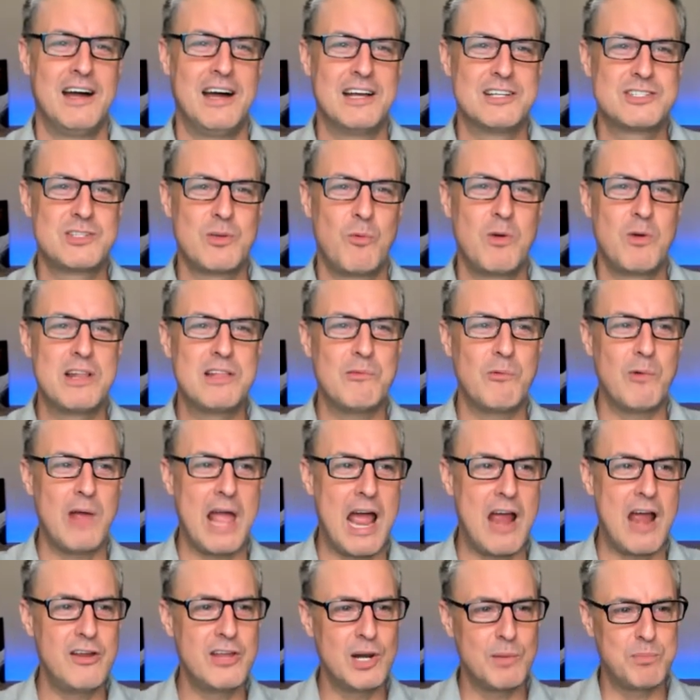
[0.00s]
So
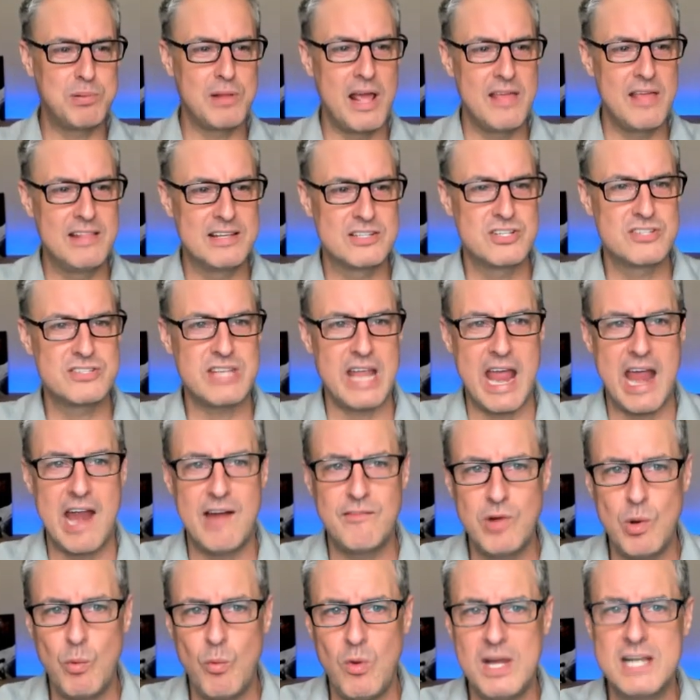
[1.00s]
how you're going to play this is
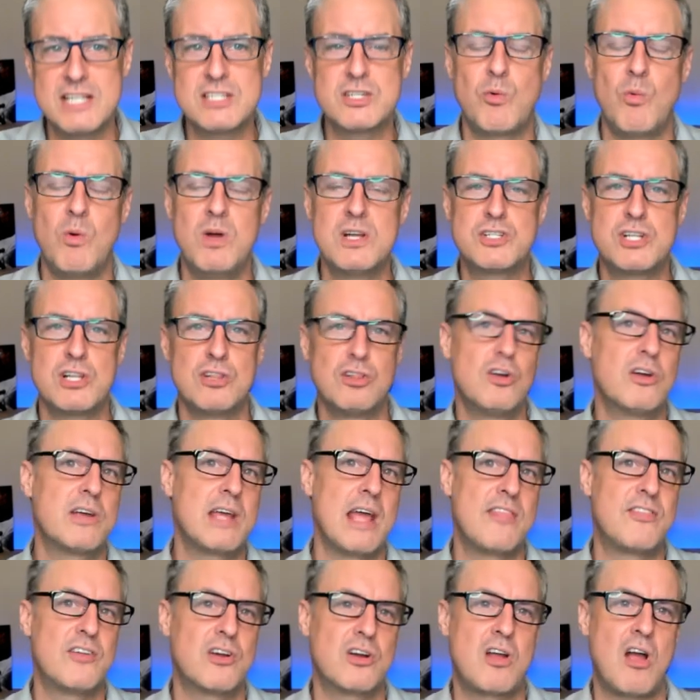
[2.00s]
everyone is going to look
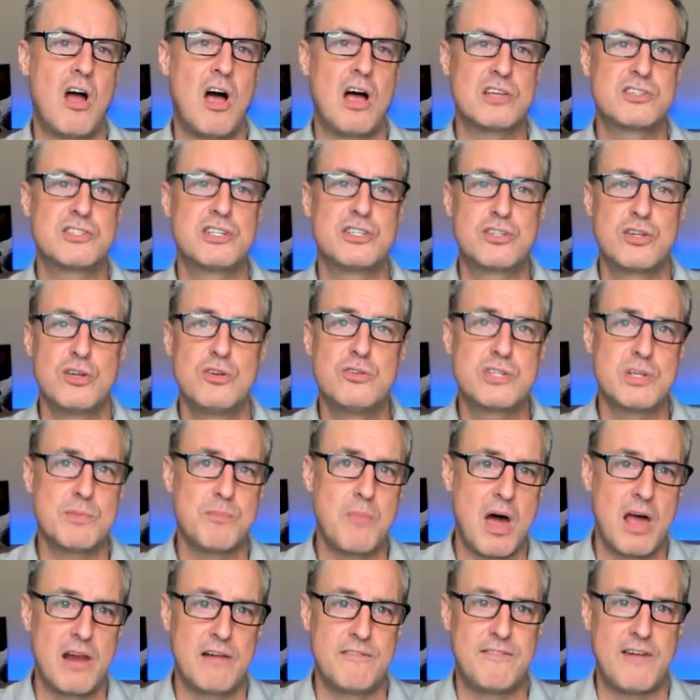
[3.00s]
at their Constitution
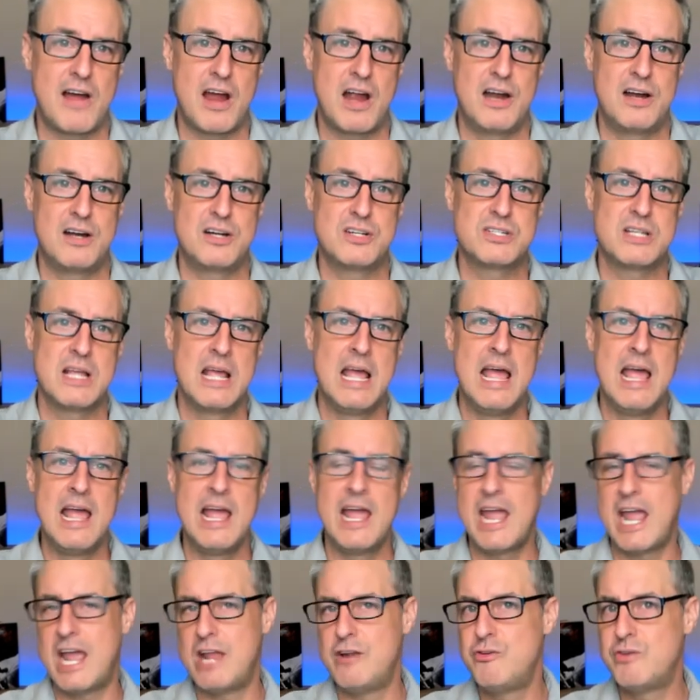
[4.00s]
modifiers,
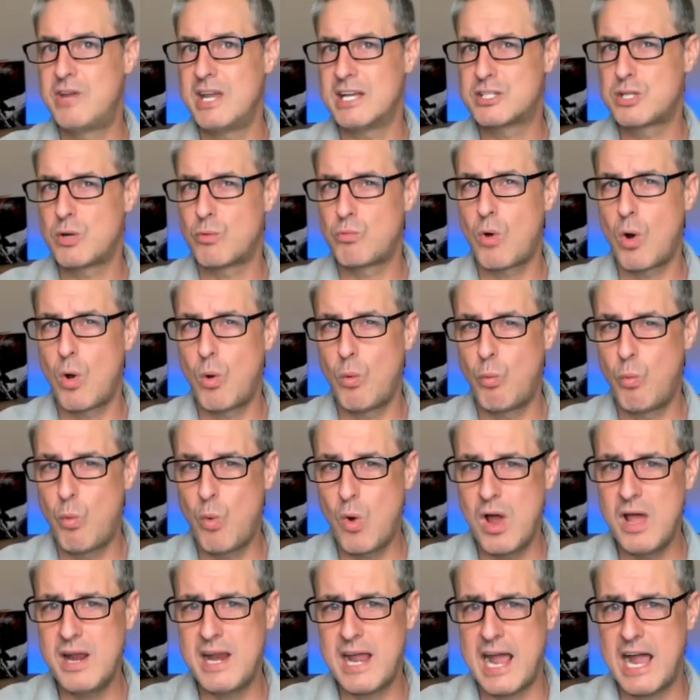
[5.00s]
and you get to roll
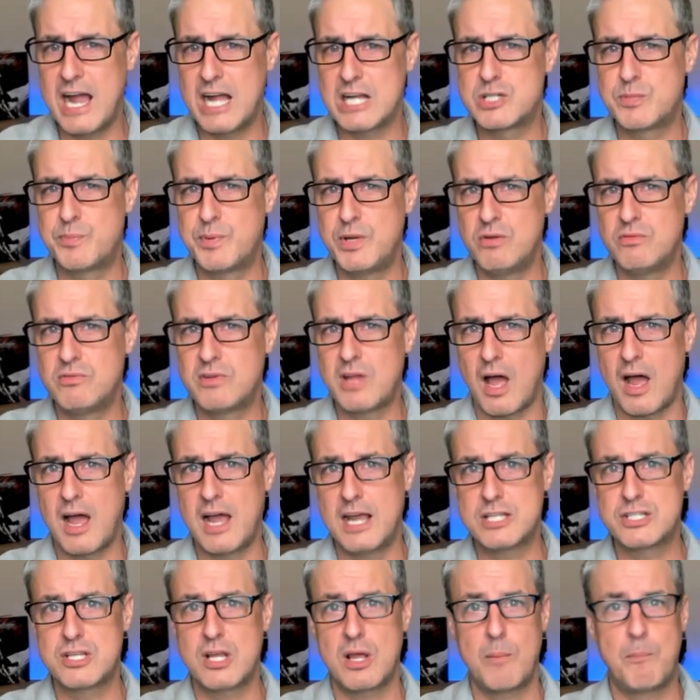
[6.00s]
one attribute
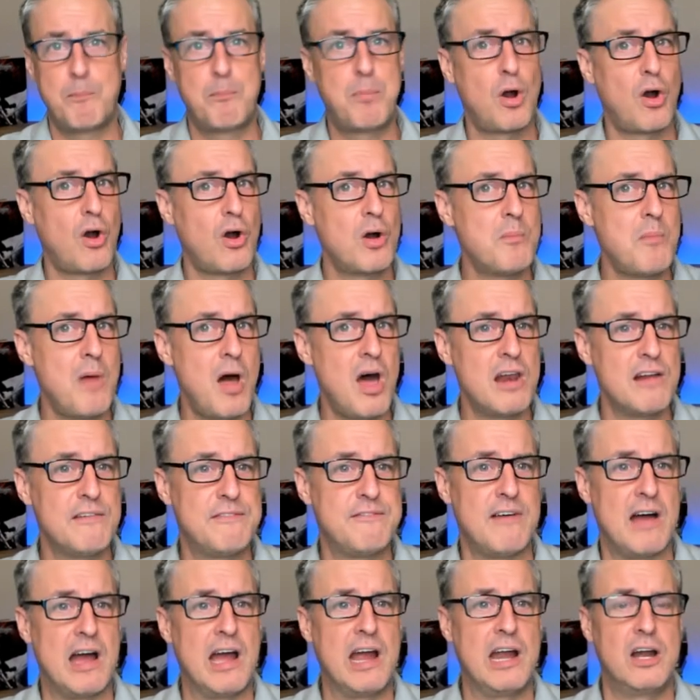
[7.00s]
dice per
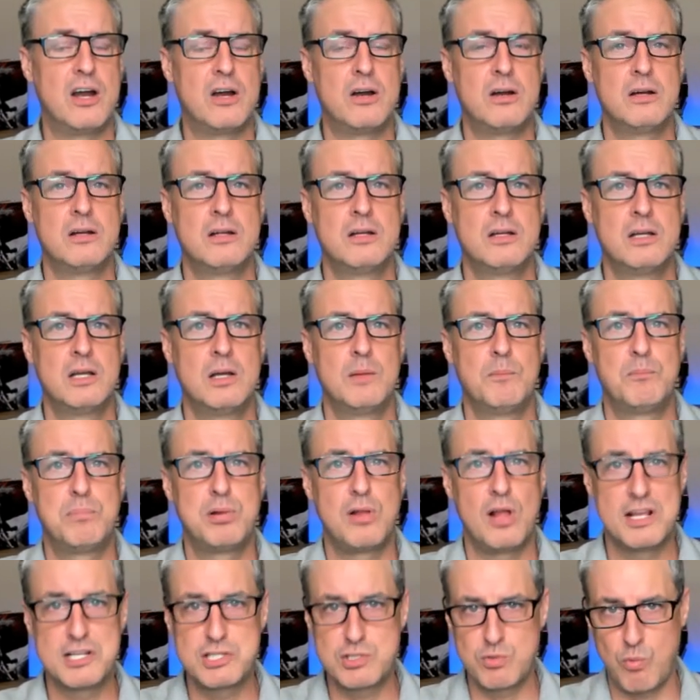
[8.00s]
modifier
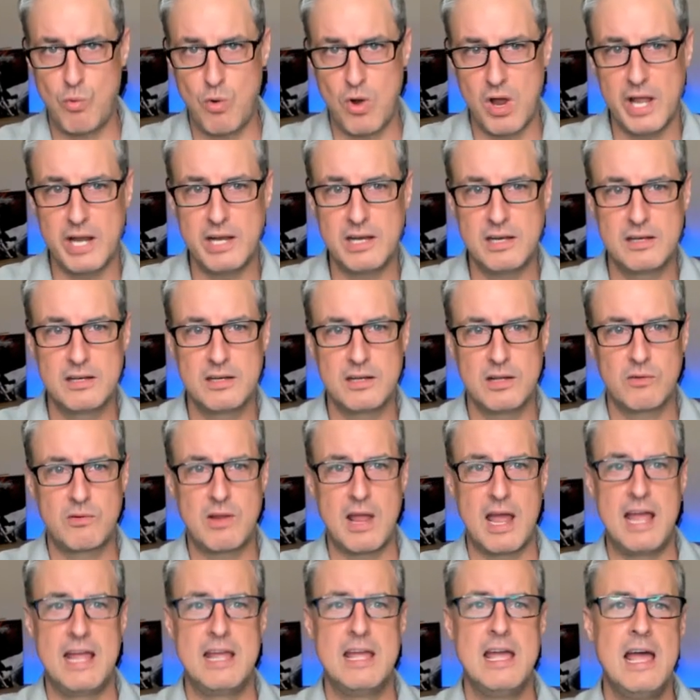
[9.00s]
plus one.
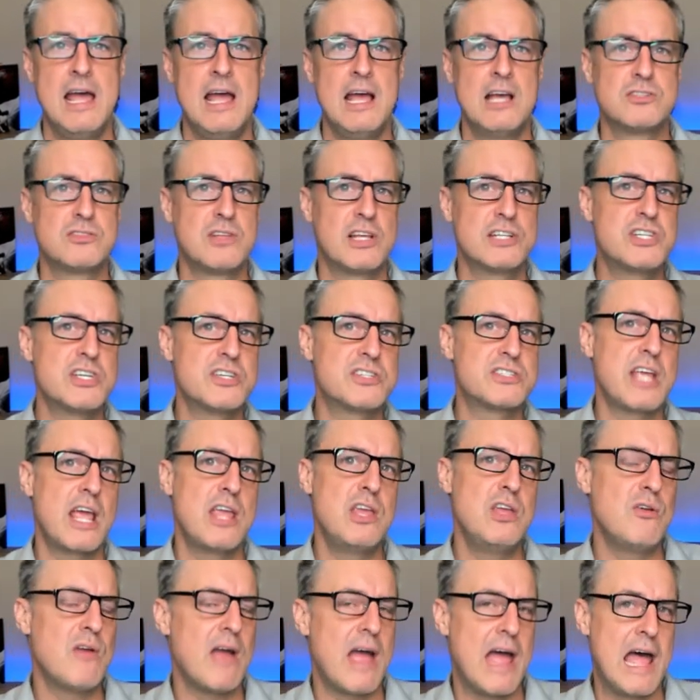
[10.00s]
Okay, so let's just say
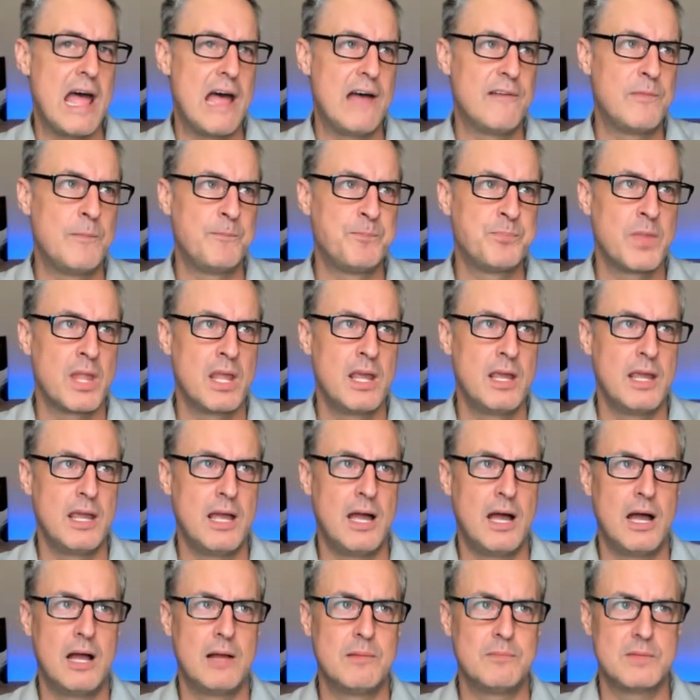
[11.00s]
you have,
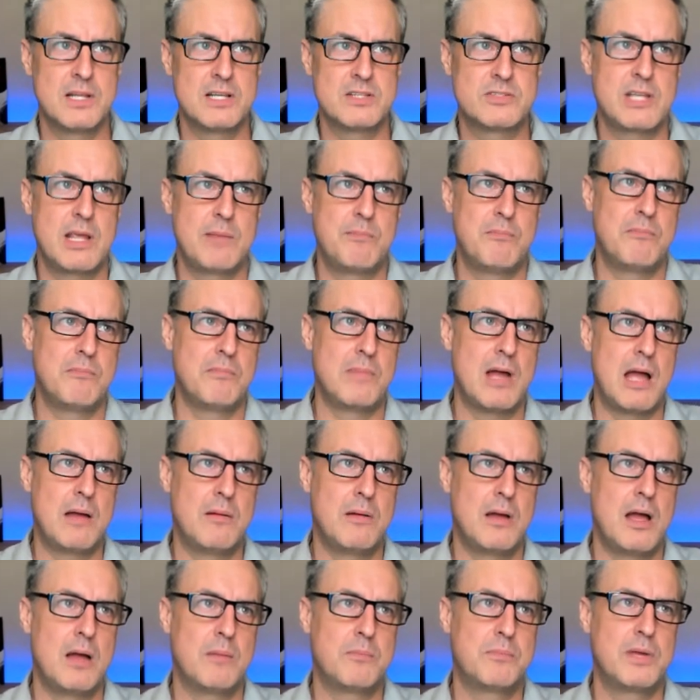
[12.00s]
let's say
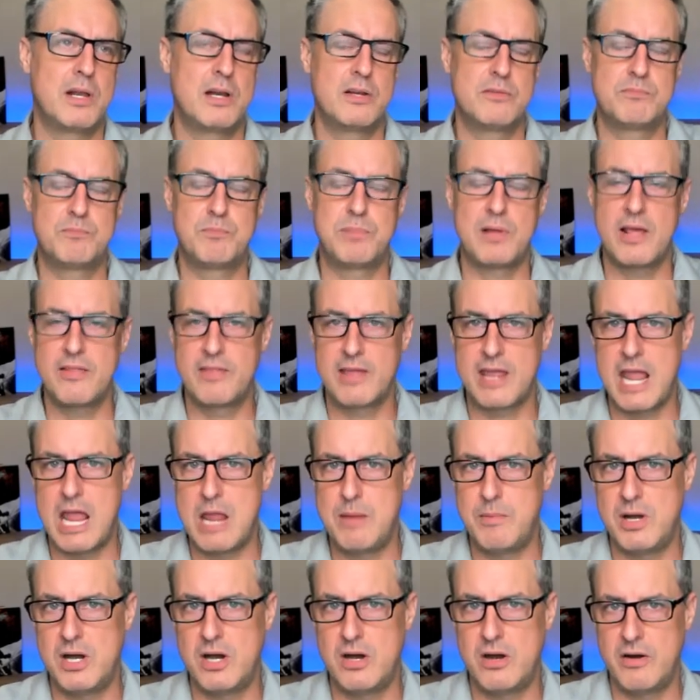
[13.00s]
I'm going to play the
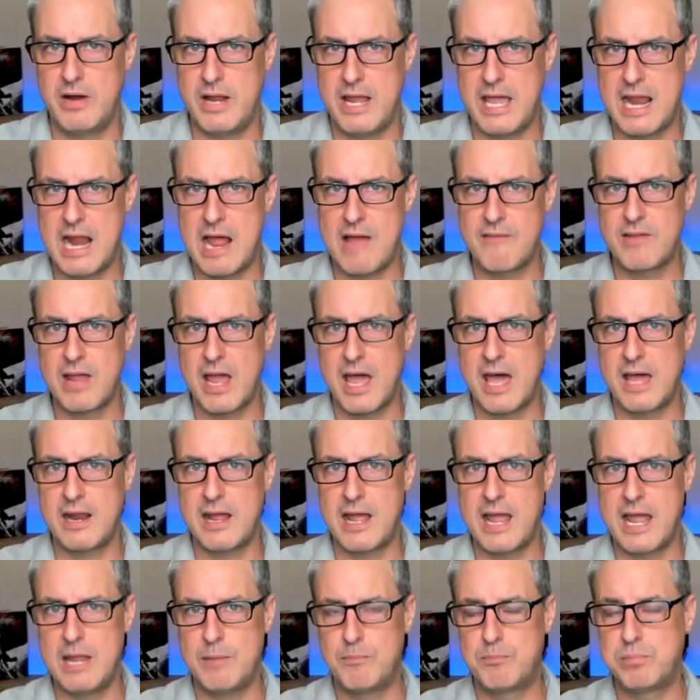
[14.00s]
game here, and I've got
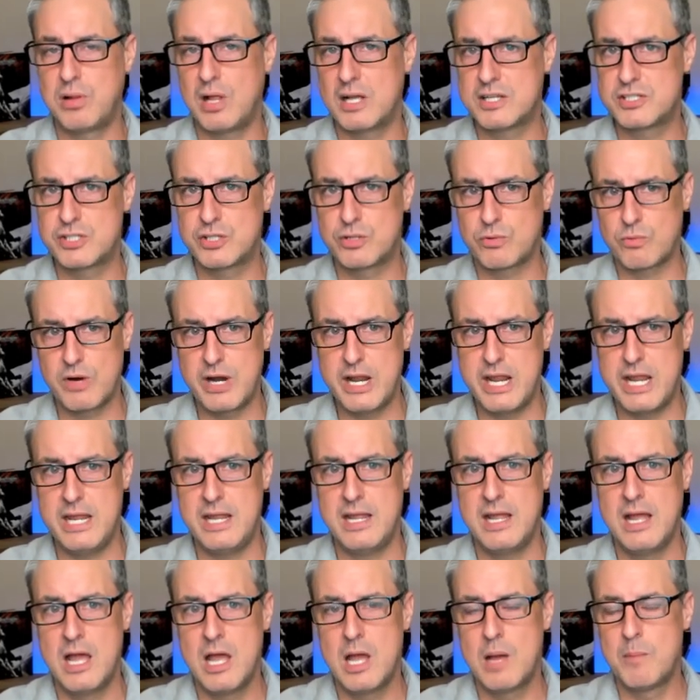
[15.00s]
a +3
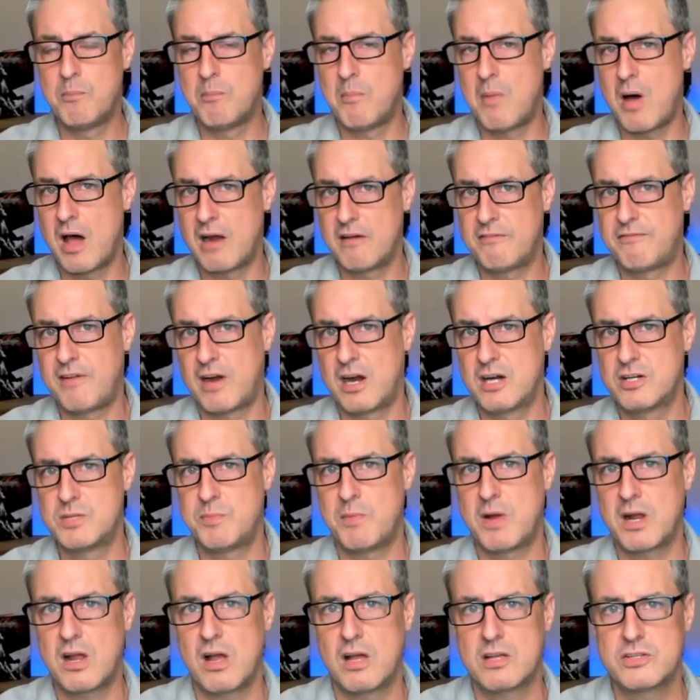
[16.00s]
modifier to
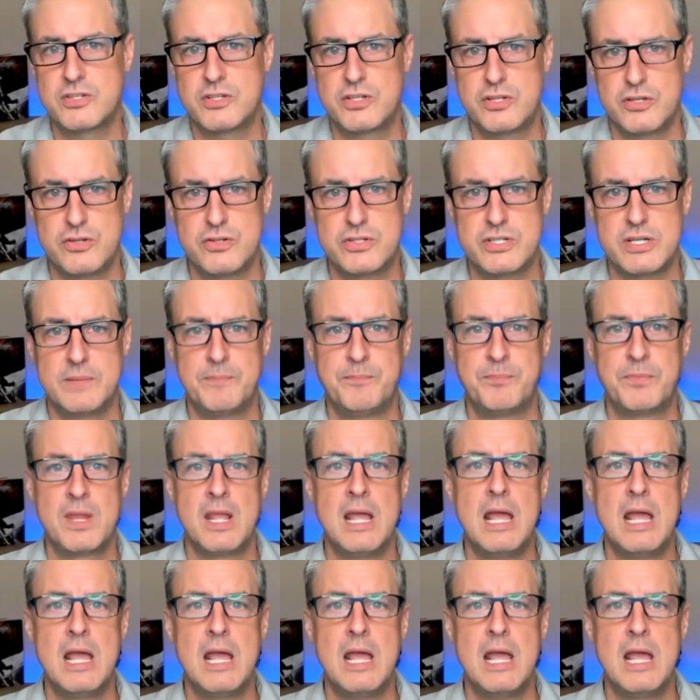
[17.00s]
my Constitution.